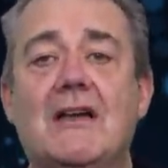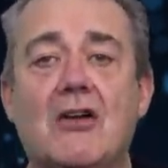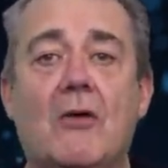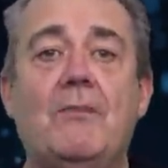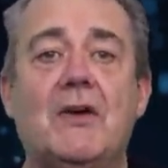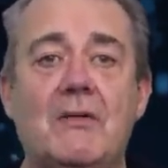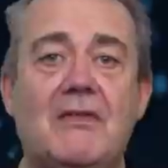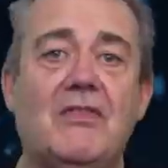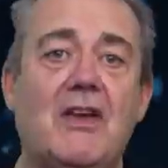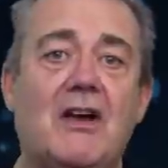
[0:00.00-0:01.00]

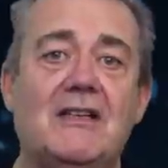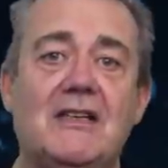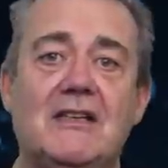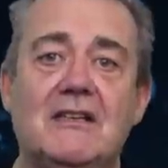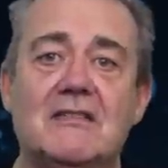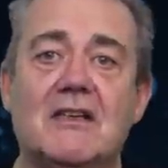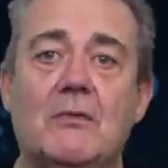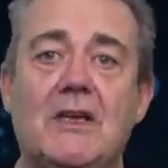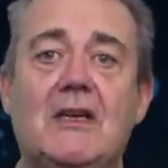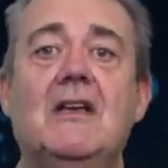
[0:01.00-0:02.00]
complement the ideas that
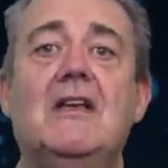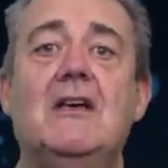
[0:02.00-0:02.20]
we